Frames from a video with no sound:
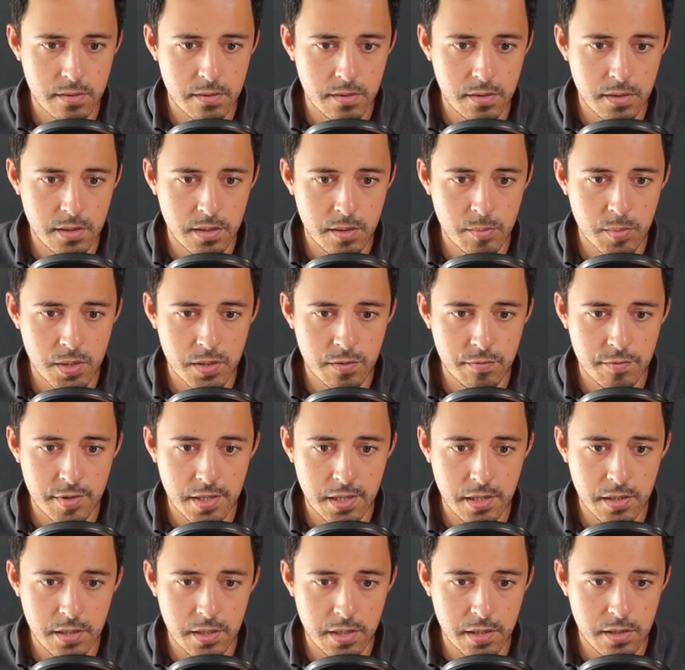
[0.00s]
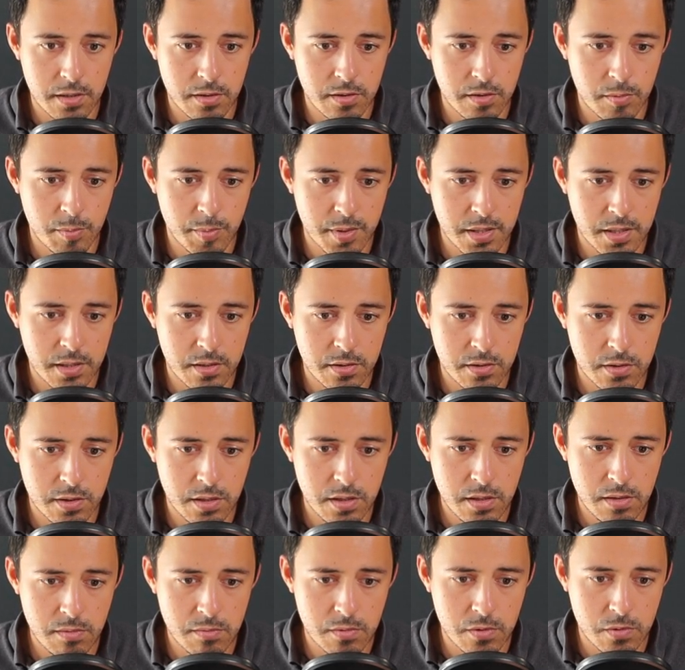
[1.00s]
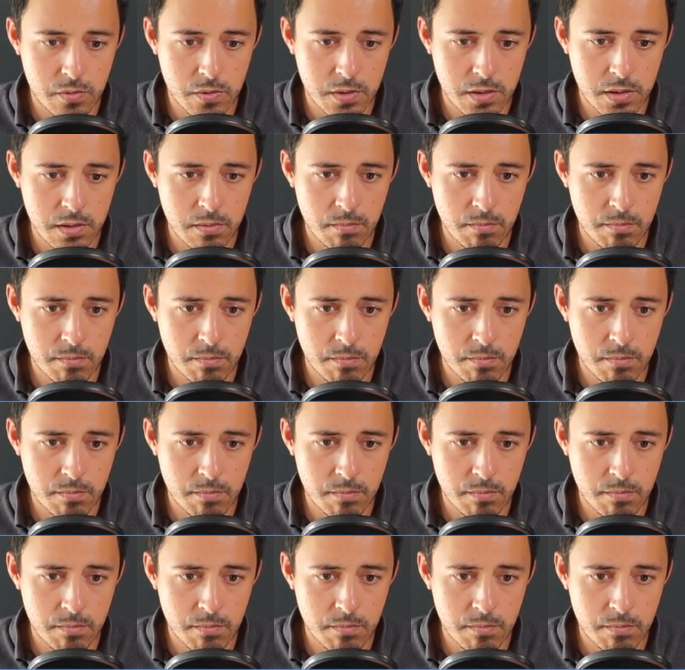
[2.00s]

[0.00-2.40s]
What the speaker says: email validator dependency, all right?